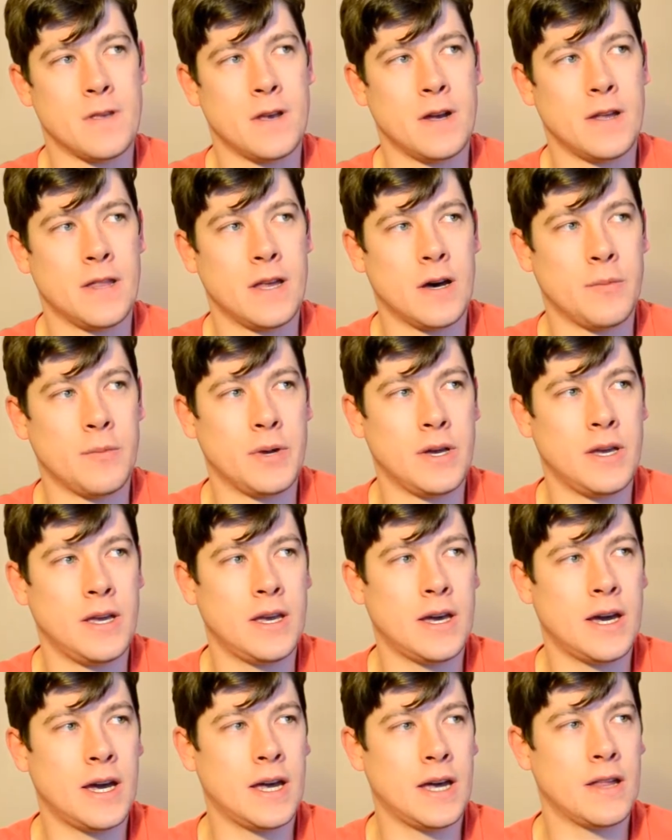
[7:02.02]
that'll
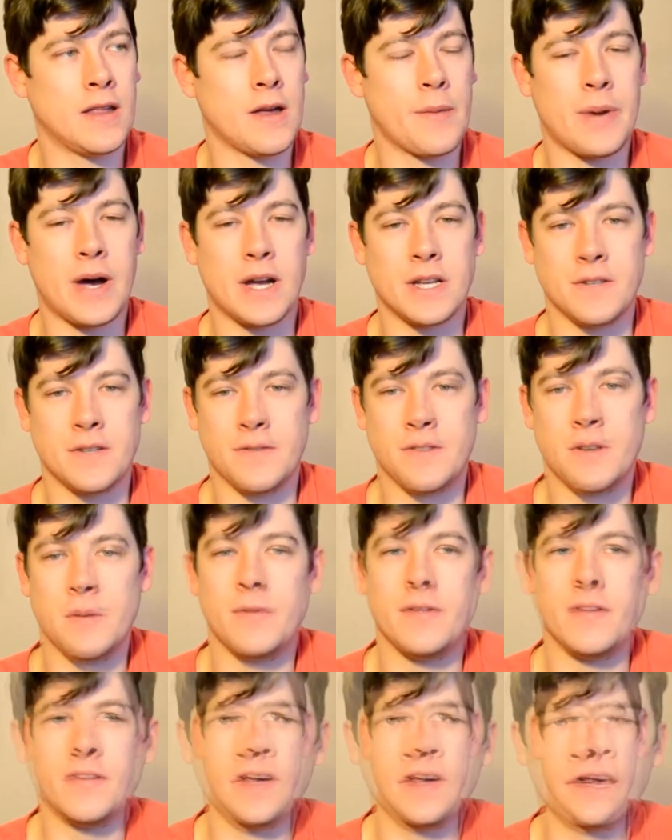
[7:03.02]
be a batch of
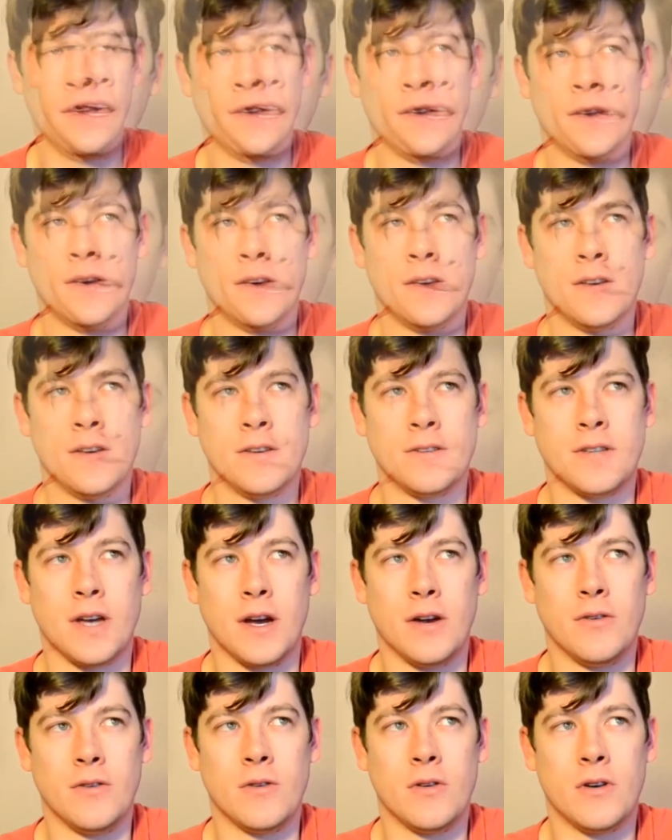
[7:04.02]
Timothy Taylor Landlord.
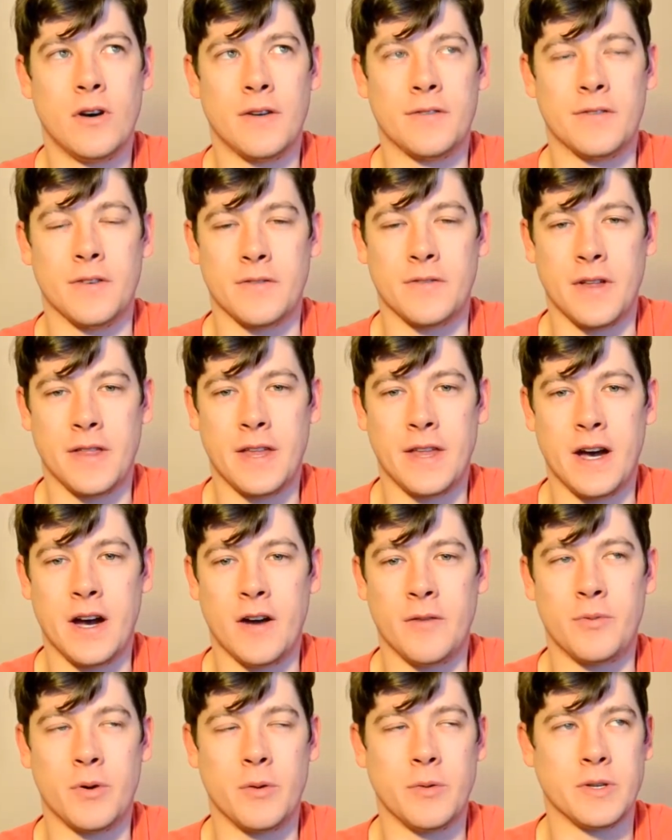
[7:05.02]
So after I've done that,
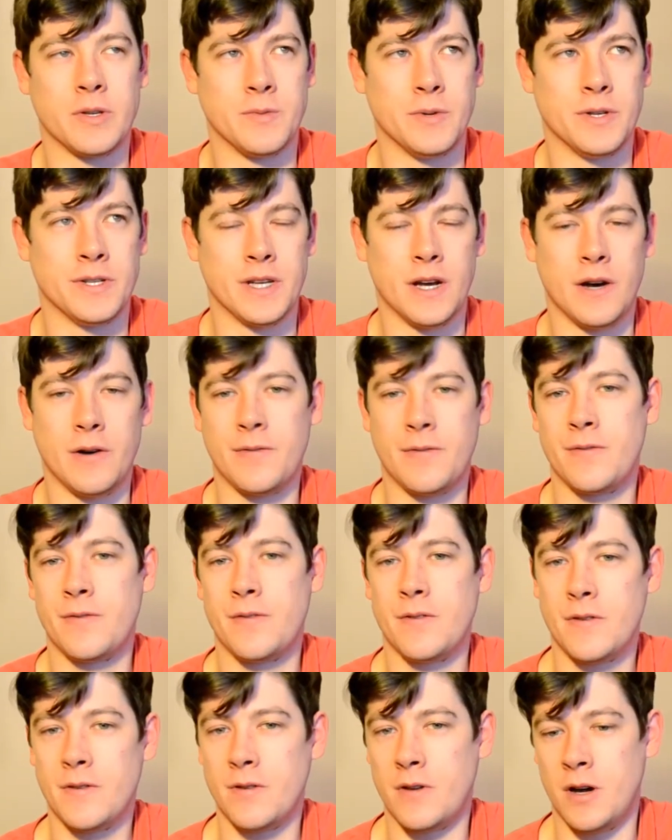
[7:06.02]
I've promised myself
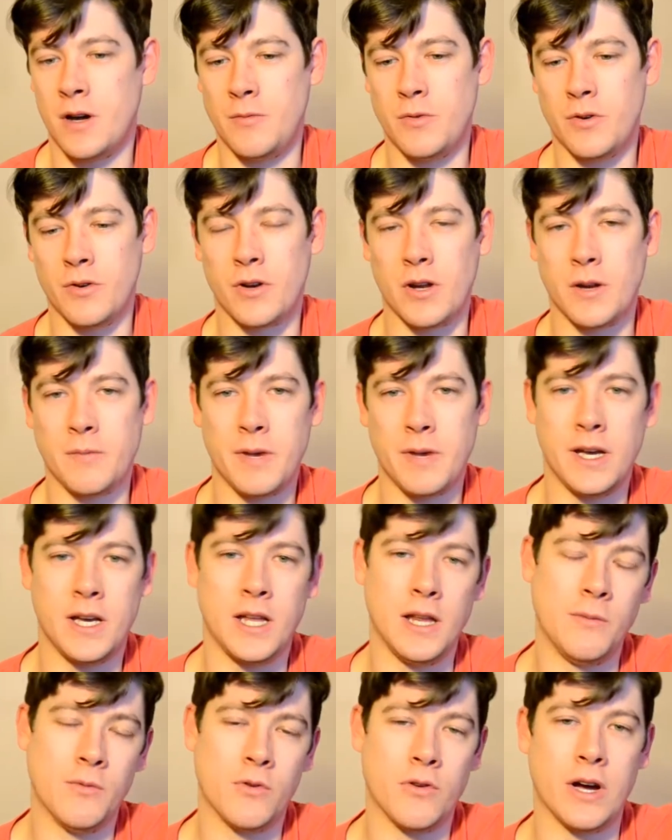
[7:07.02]
I'm not going to make
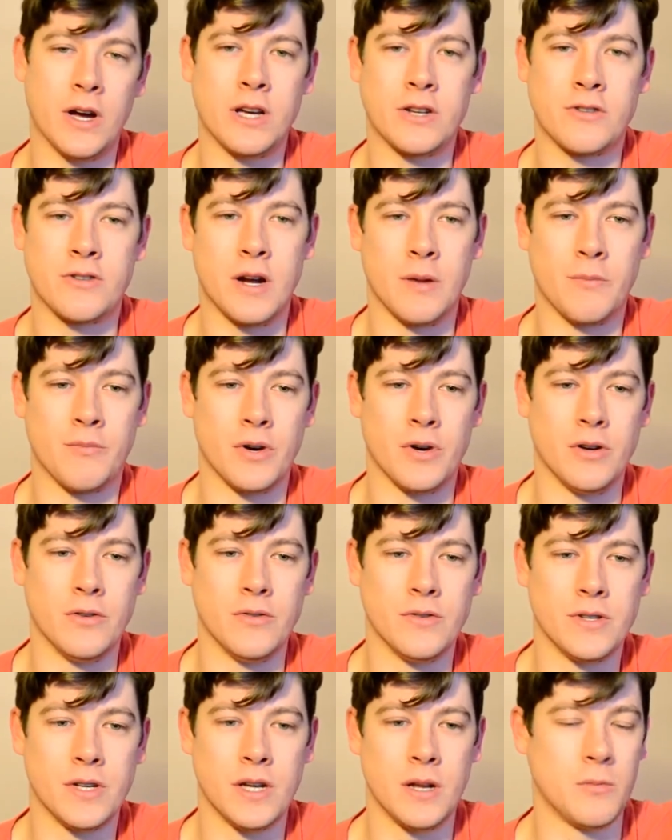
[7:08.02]
any more extract
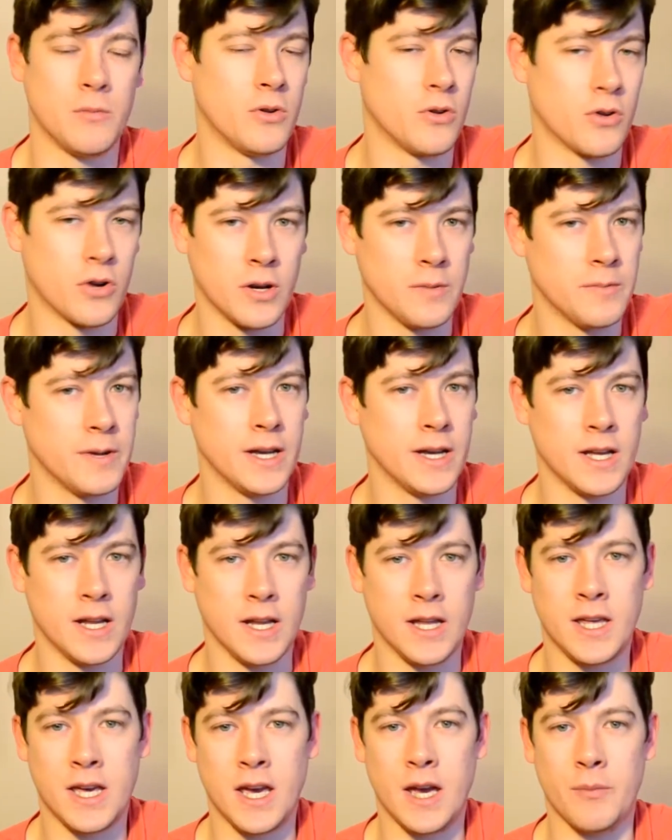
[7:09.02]
brews, and I'm not going to make
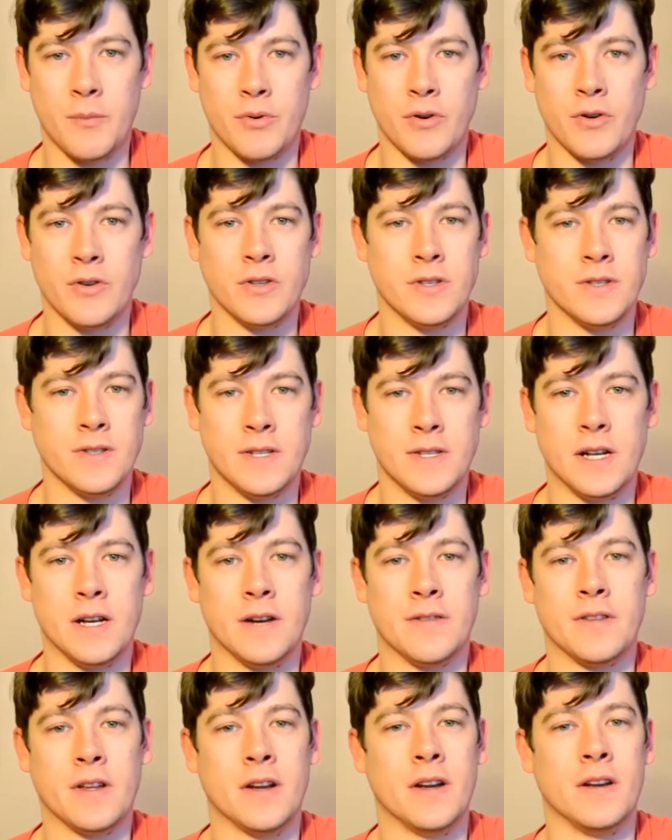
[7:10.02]
any kit brews until
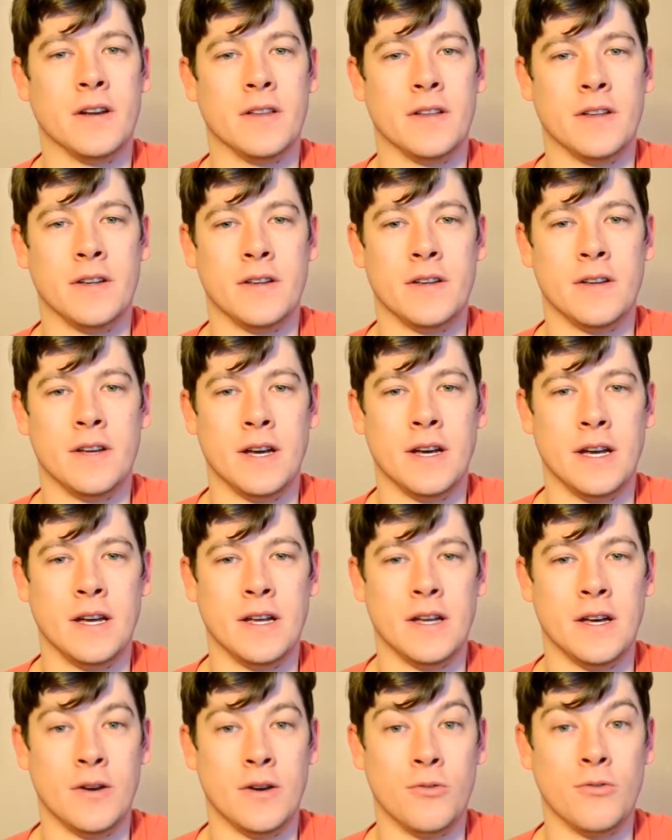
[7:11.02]
I've done
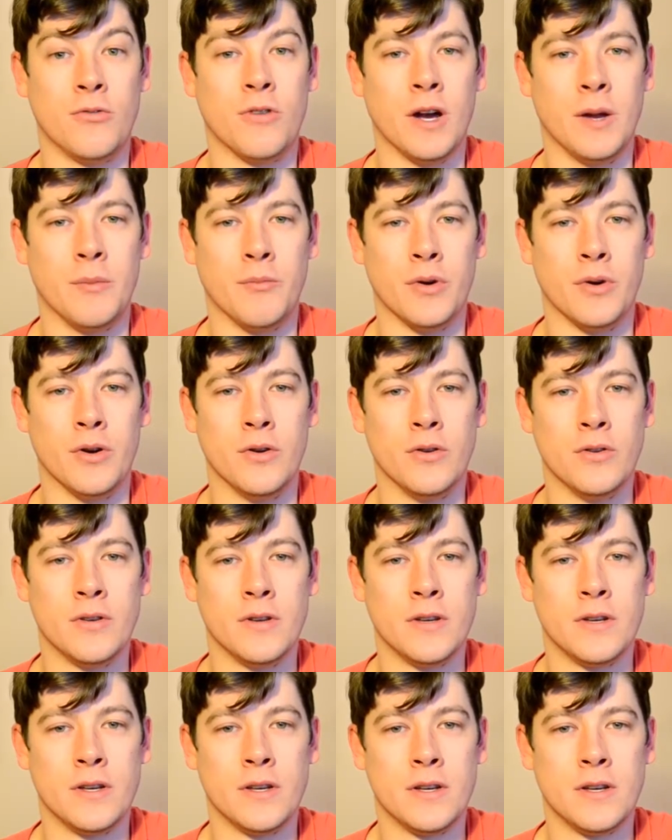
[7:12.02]
an all grain brew.
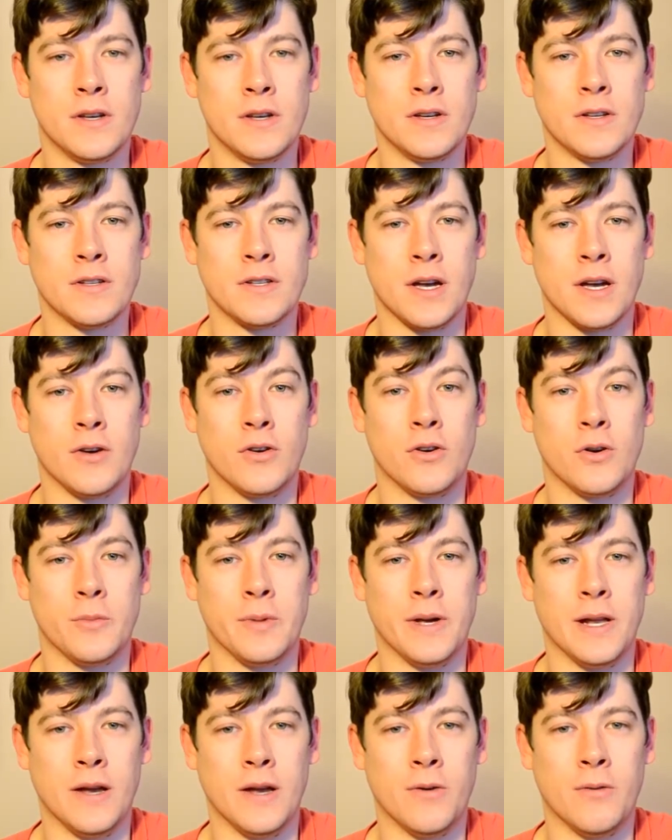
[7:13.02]
So it could
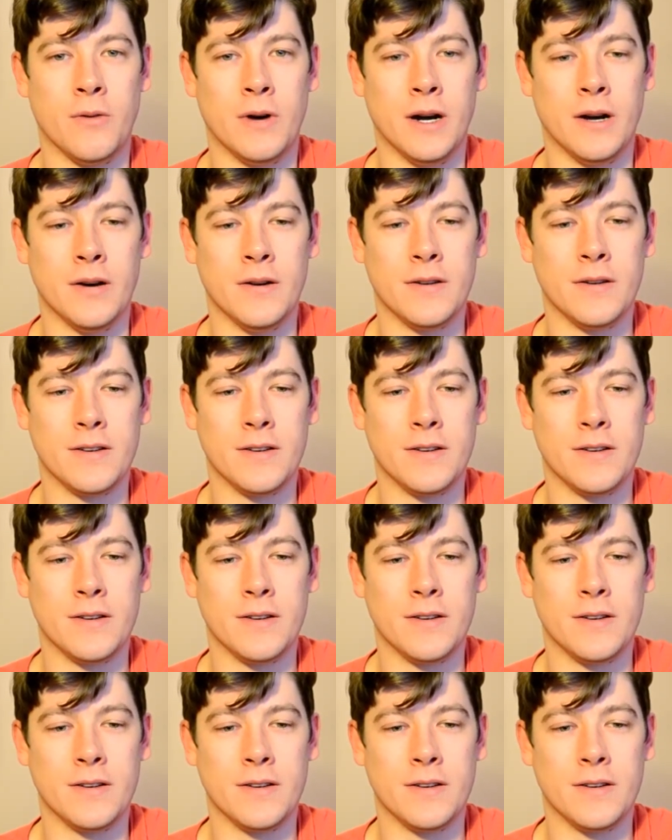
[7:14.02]
be a little while,